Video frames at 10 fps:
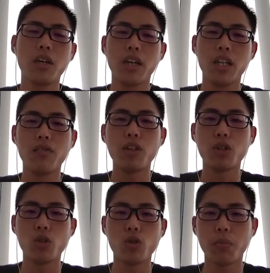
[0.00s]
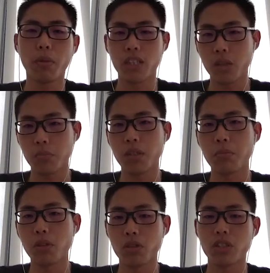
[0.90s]
individual
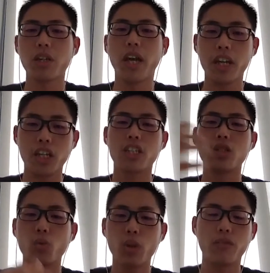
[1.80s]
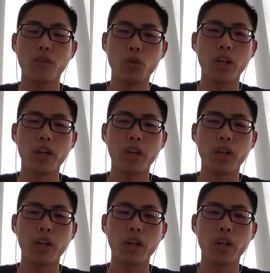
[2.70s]
participant because the exchange is doing it for you.